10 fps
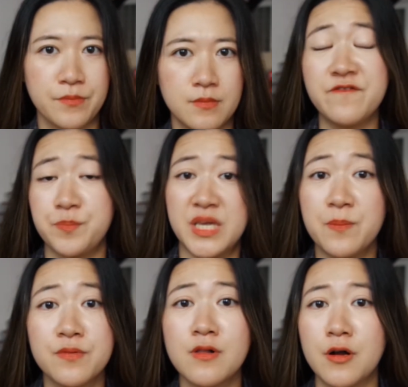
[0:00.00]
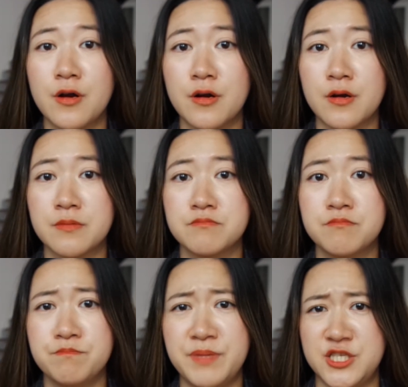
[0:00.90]
If people are
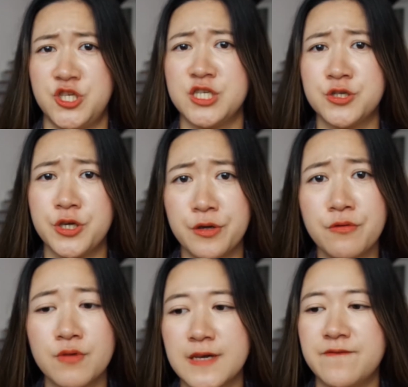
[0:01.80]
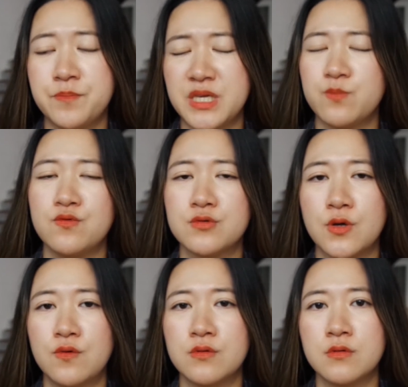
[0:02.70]
bitchy to you, if people
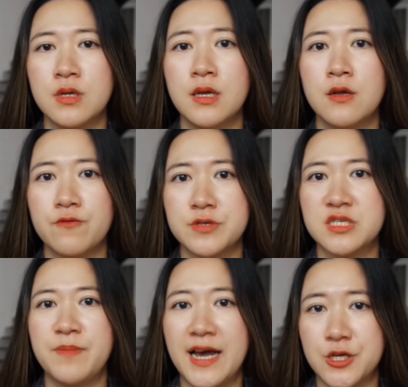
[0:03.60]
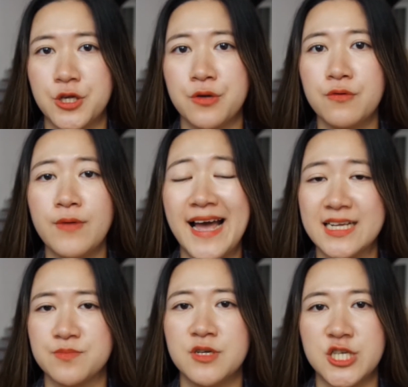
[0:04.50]
don't respect you
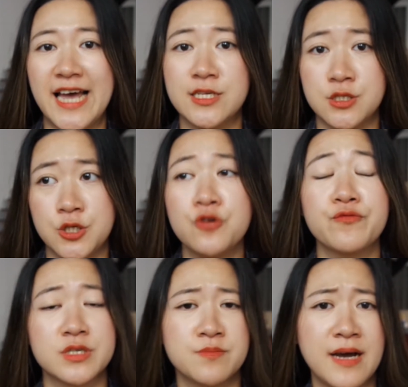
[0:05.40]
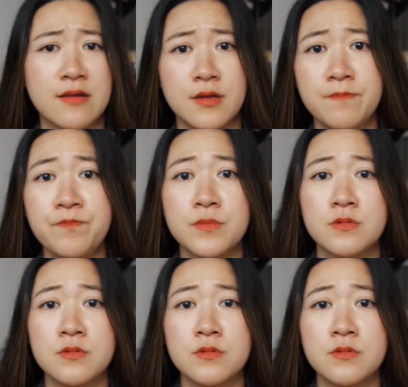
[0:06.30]
as much as you respect them,